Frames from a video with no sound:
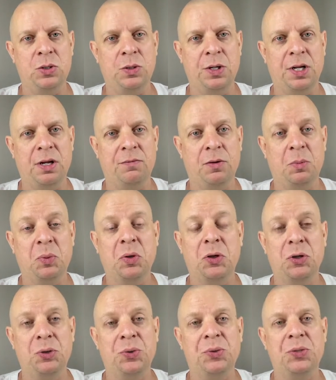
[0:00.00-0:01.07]
you could ever
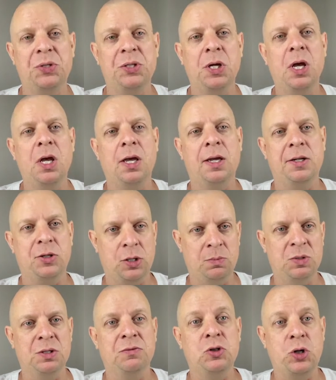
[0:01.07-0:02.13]
produce in
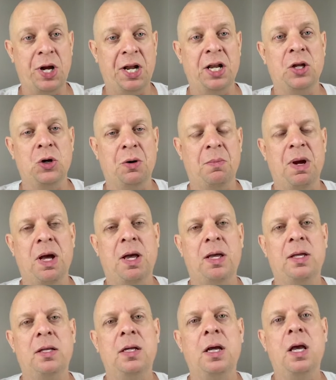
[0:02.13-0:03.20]
terms of training your
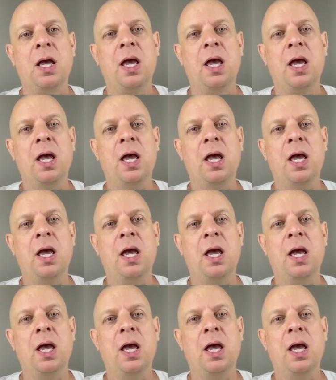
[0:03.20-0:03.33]
mind.